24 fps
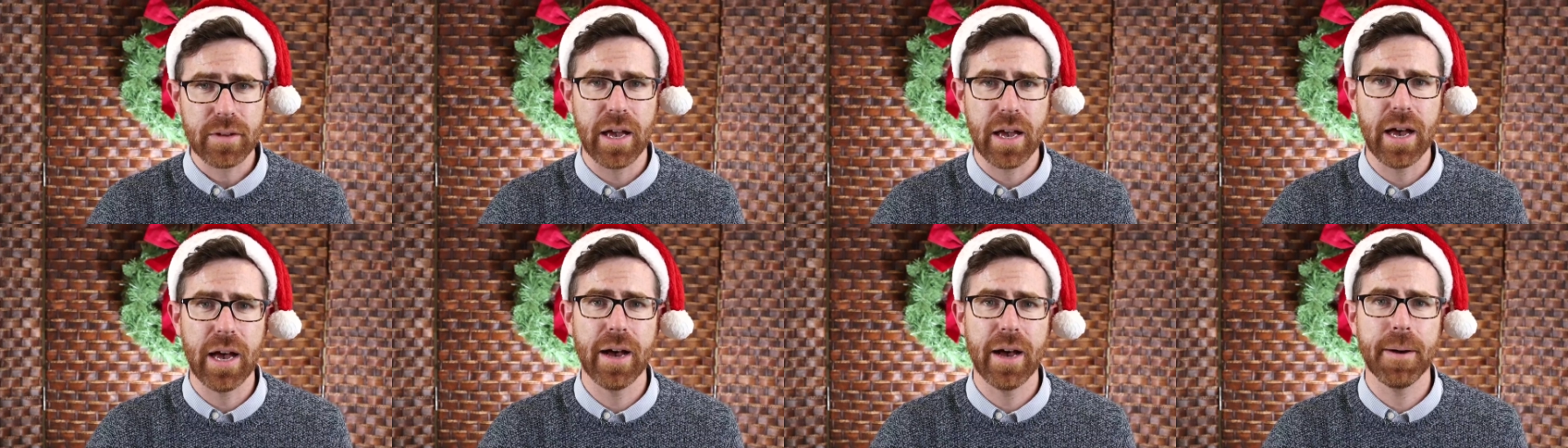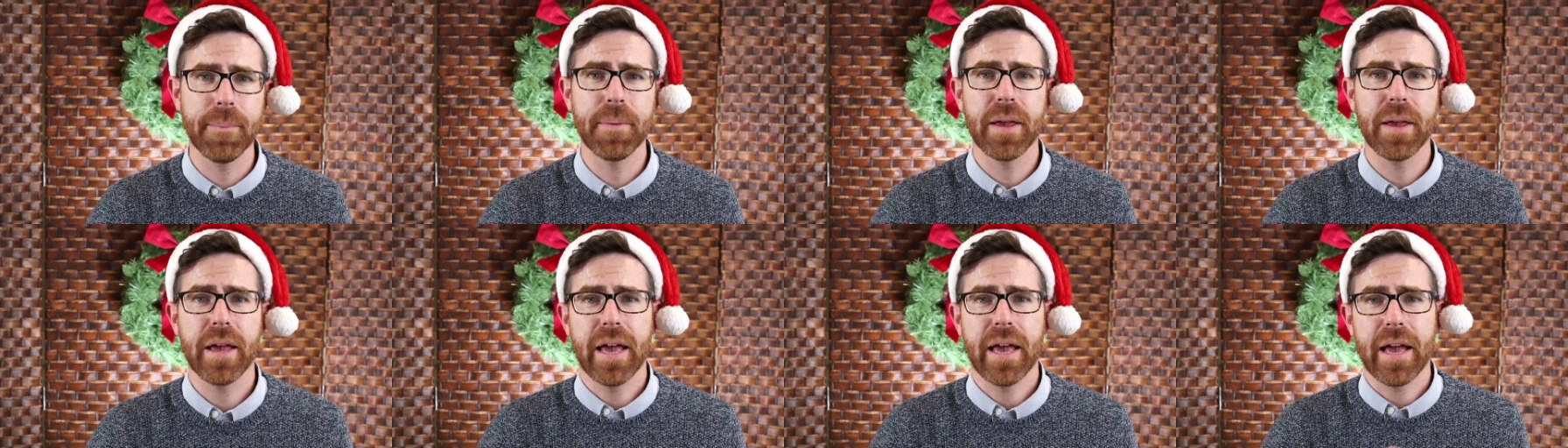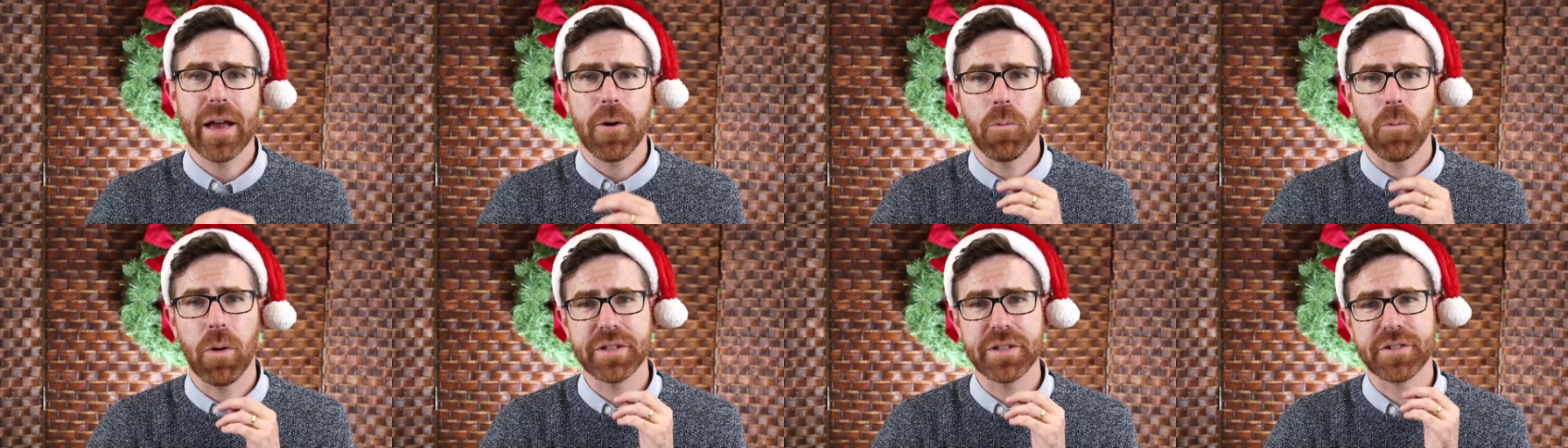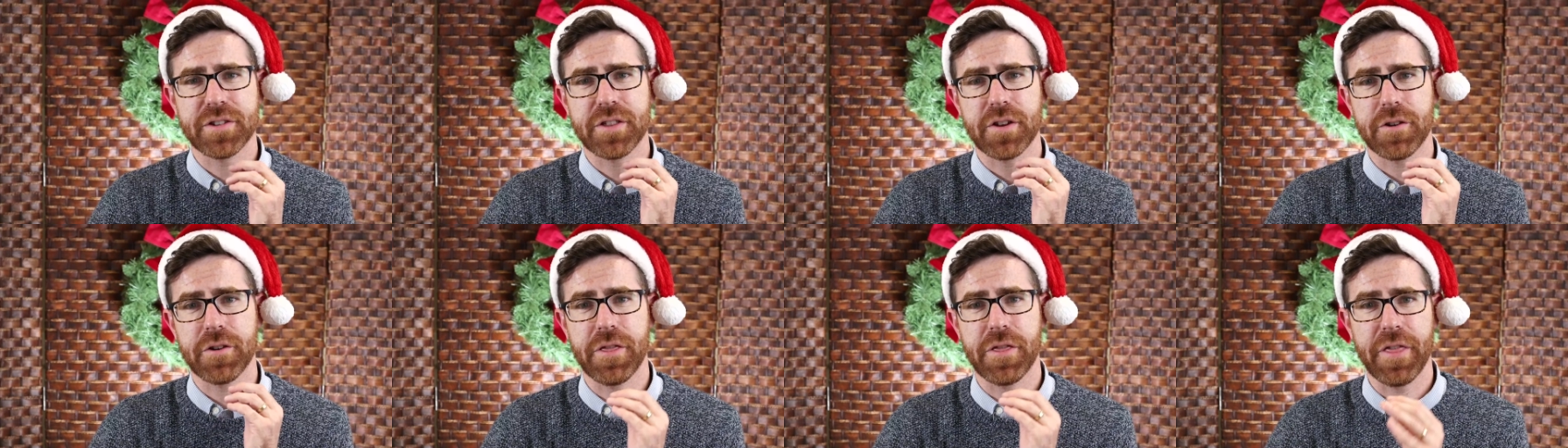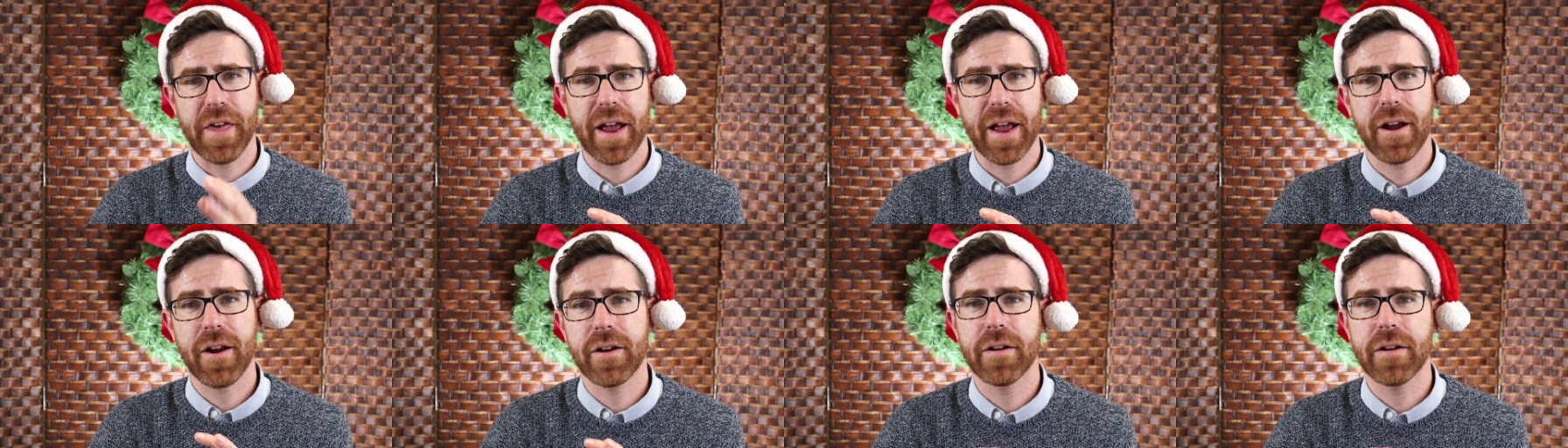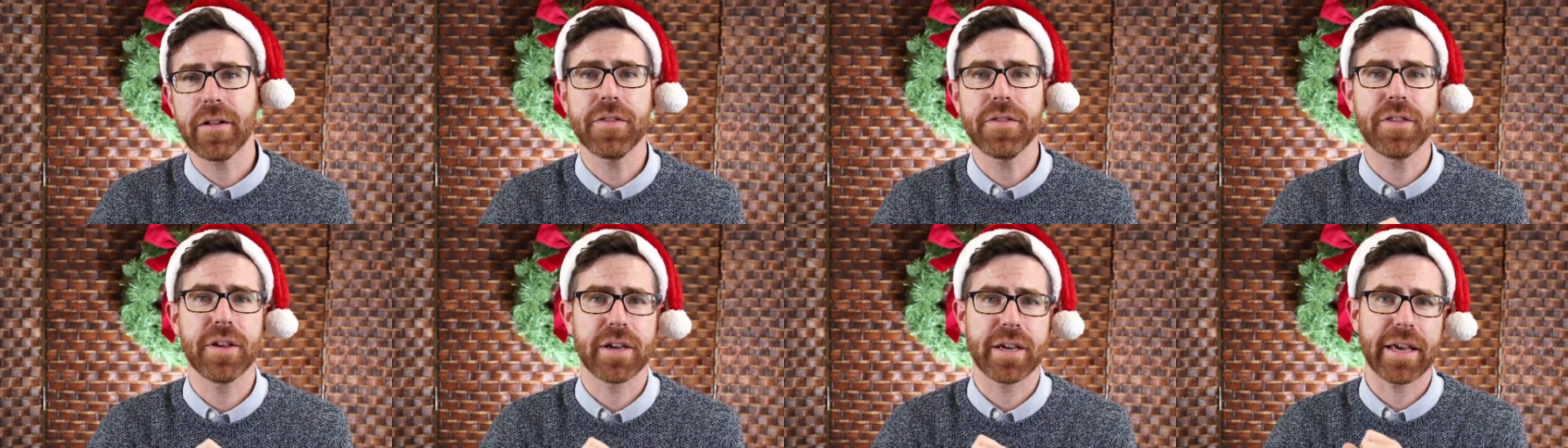Um, once they're there,
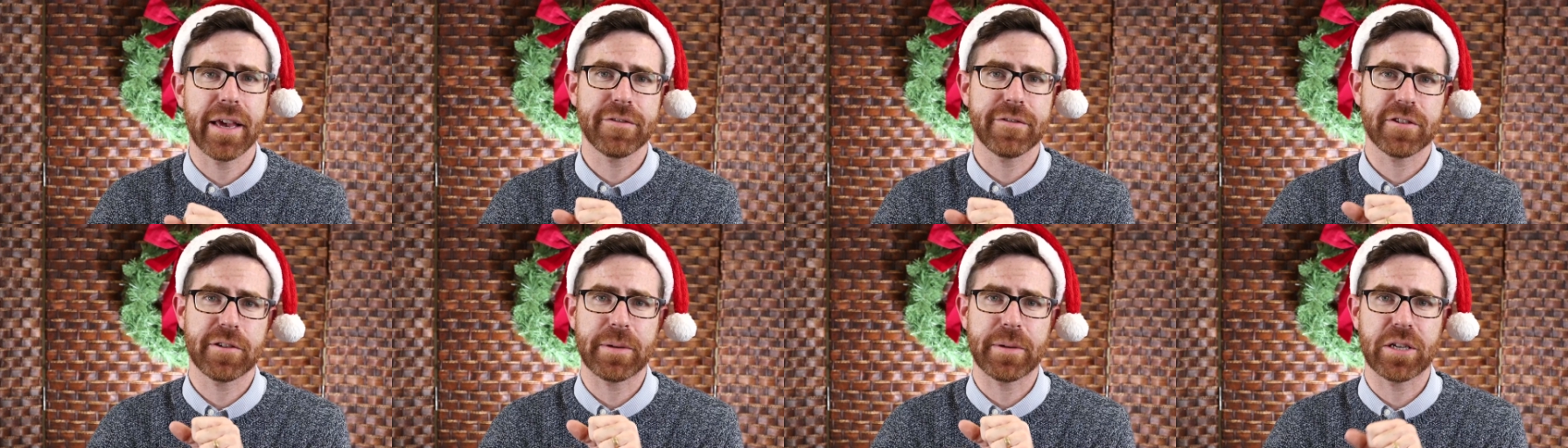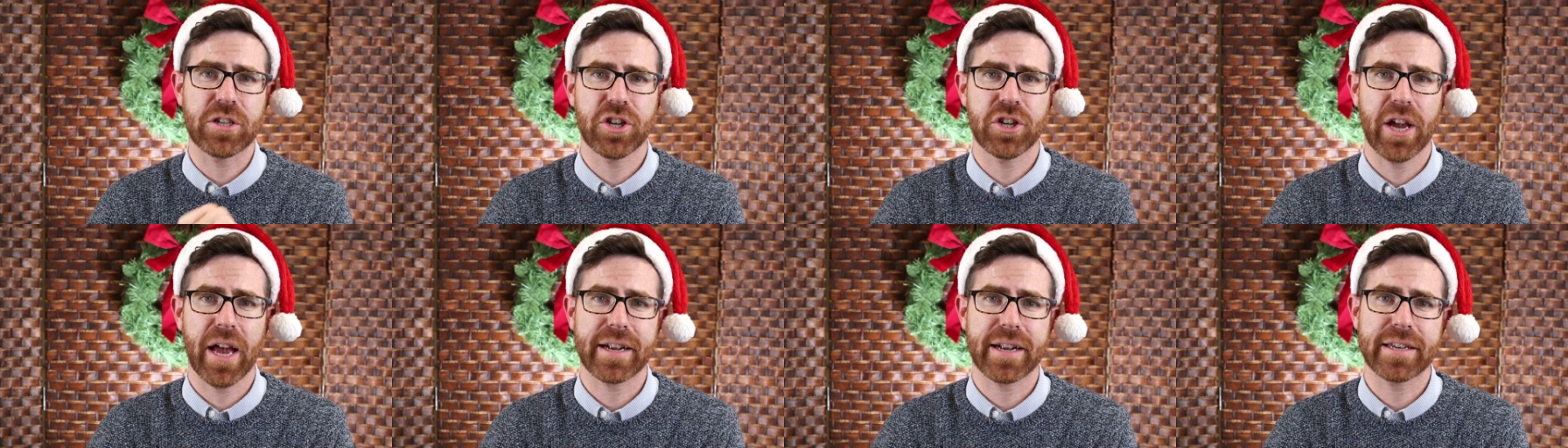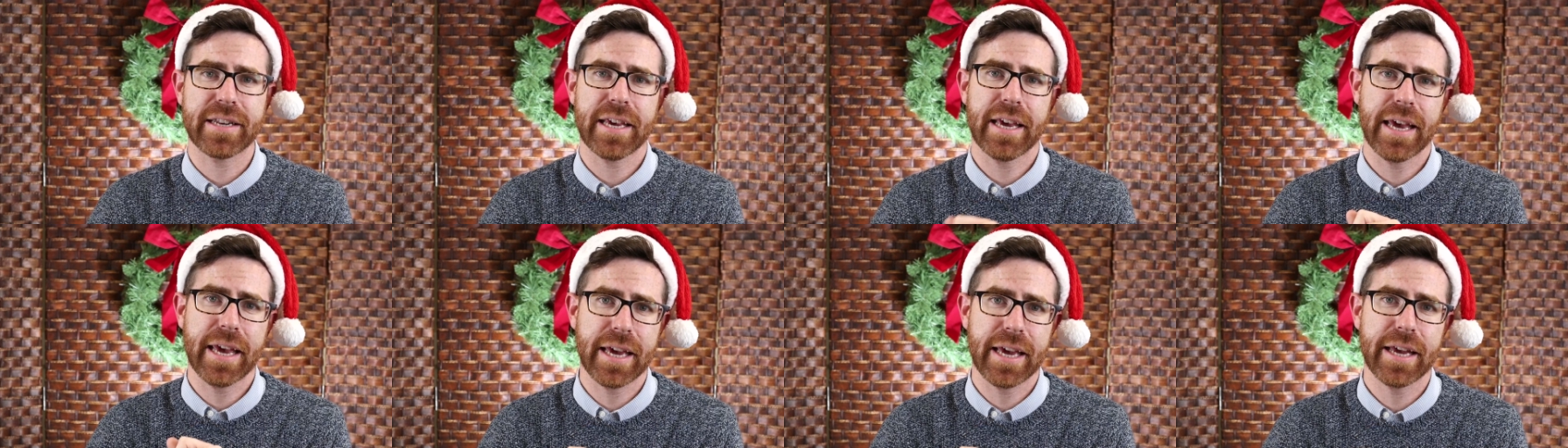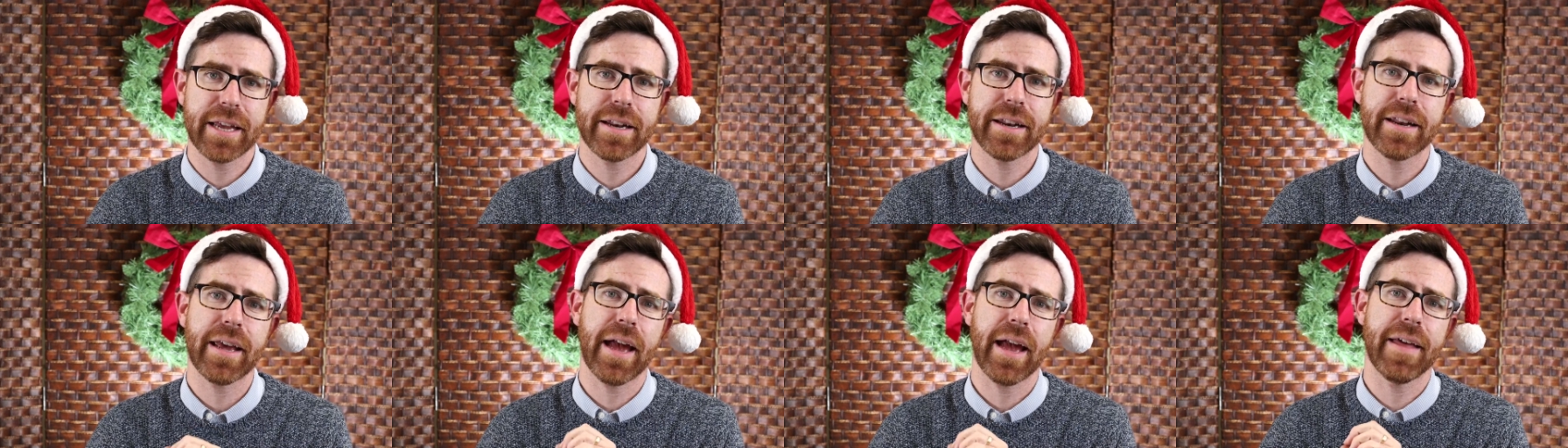the gifts will be checked in